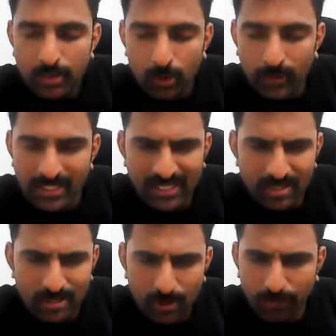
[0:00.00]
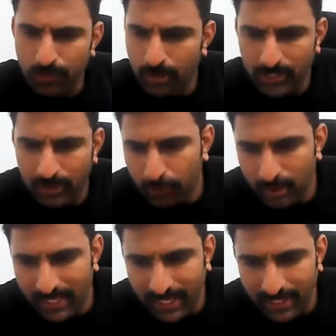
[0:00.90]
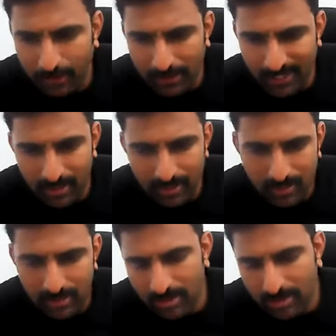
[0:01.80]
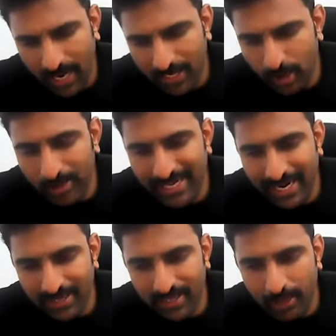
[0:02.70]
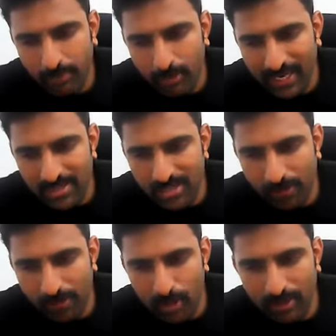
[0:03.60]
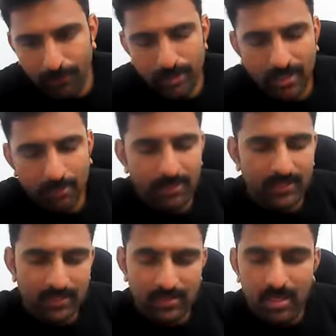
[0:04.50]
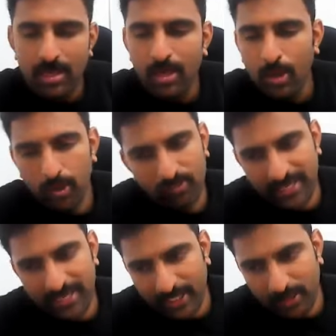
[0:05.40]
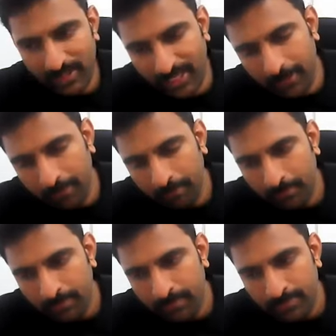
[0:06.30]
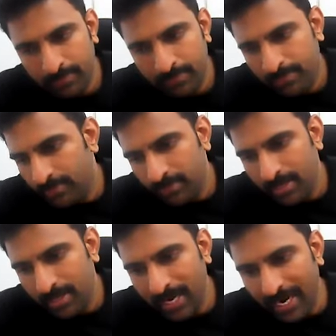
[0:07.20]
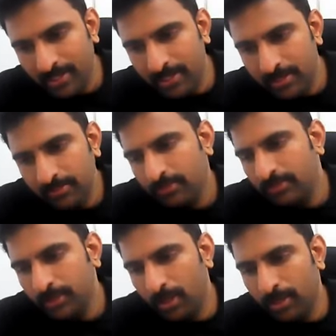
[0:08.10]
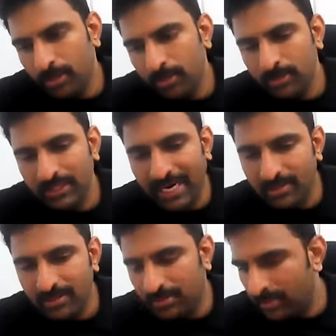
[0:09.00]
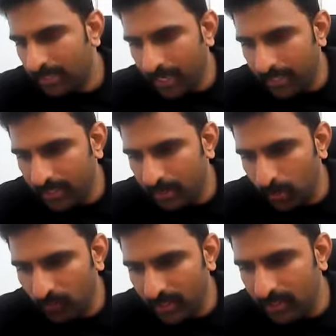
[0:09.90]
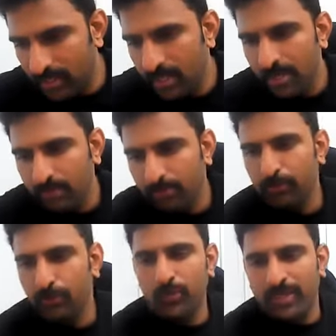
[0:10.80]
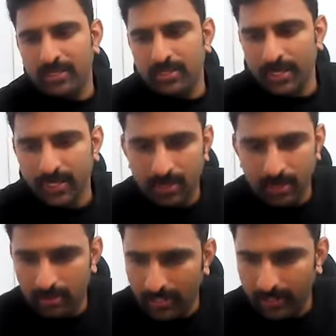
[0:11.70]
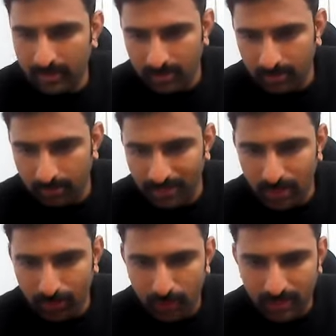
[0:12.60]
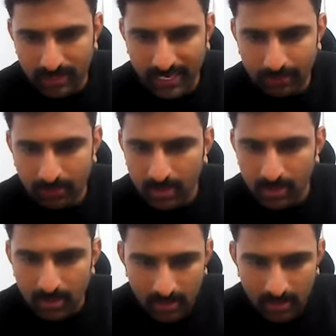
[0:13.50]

so which consists of more than 1490 pages and you will get that book as a reward if you submit this homework activity. Right? So that's regarding homework. Before wasting uh, like uh, much of your time,